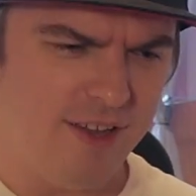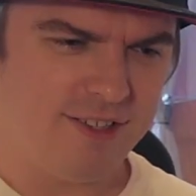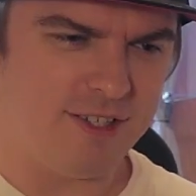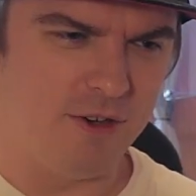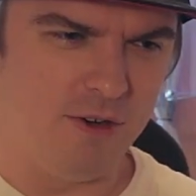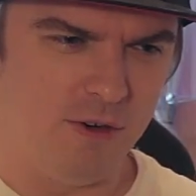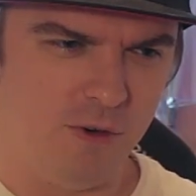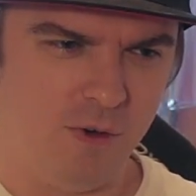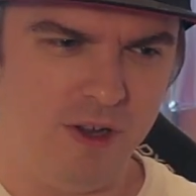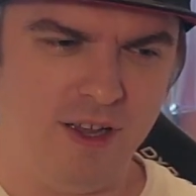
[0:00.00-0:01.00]

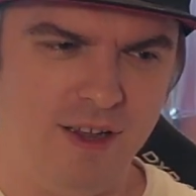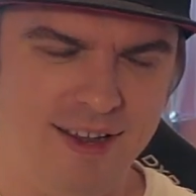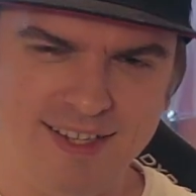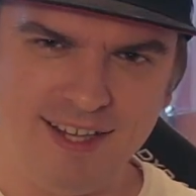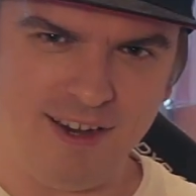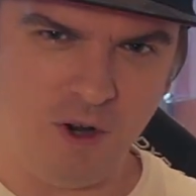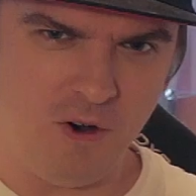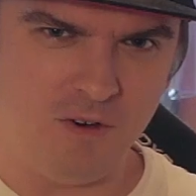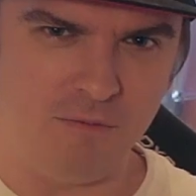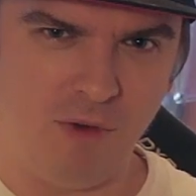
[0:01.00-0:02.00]
So it's a
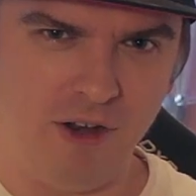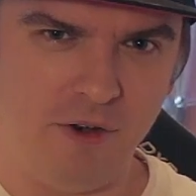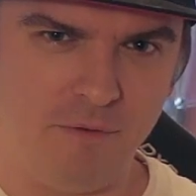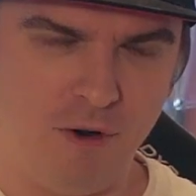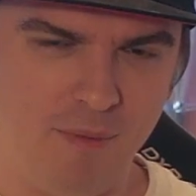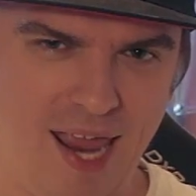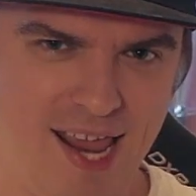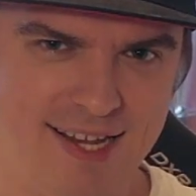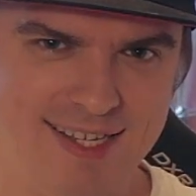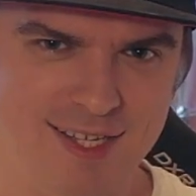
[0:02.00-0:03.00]
curved monitor from
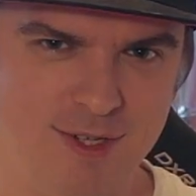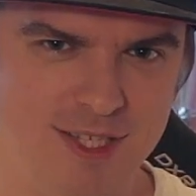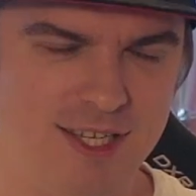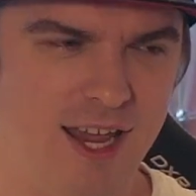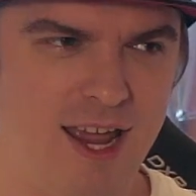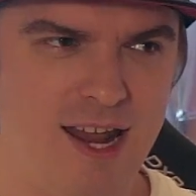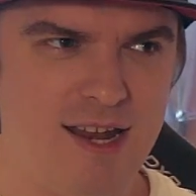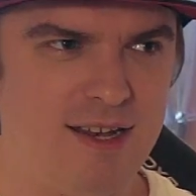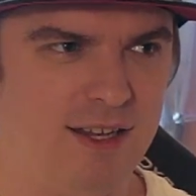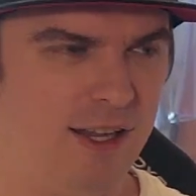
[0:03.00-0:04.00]
ASUS
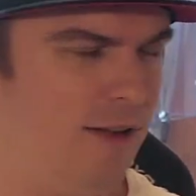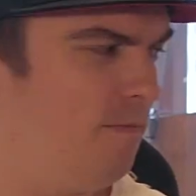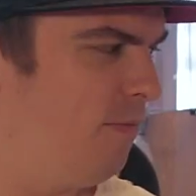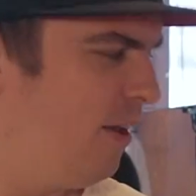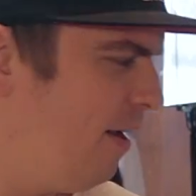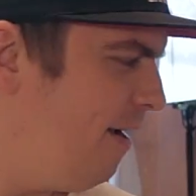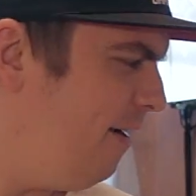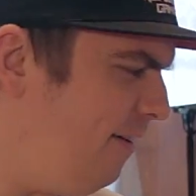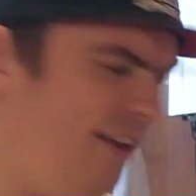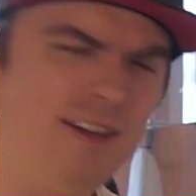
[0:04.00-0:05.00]
and
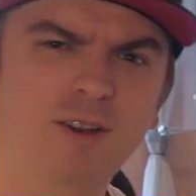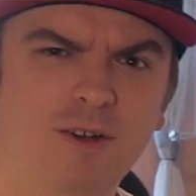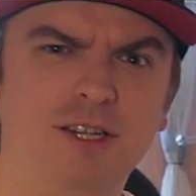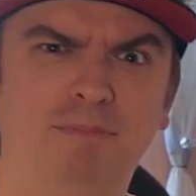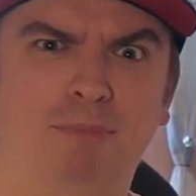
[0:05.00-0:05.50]
it looks